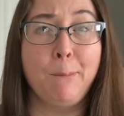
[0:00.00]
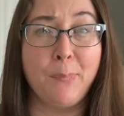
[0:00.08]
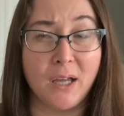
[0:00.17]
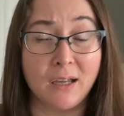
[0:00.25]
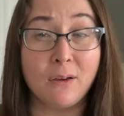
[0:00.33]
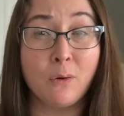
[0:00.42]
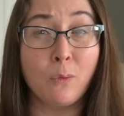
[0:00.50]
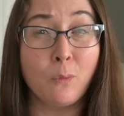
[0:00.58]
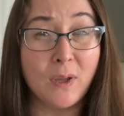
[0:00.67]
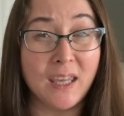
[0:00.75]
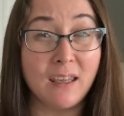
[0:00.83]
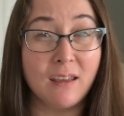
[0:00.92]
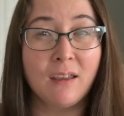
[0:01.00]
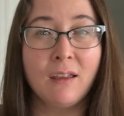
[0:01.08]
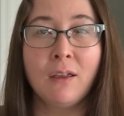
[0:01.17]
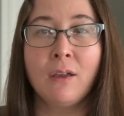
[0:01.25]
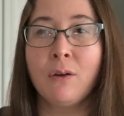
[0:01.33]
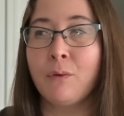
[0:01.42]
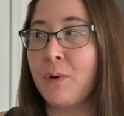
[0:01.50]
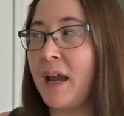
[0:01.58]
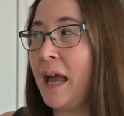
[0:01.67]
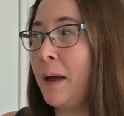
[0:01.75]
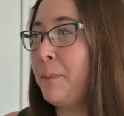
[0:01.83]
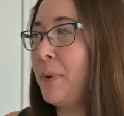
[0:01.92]
buckwheat
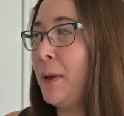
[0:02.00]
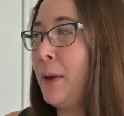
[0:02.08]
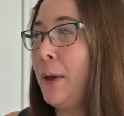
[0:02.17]
wrap,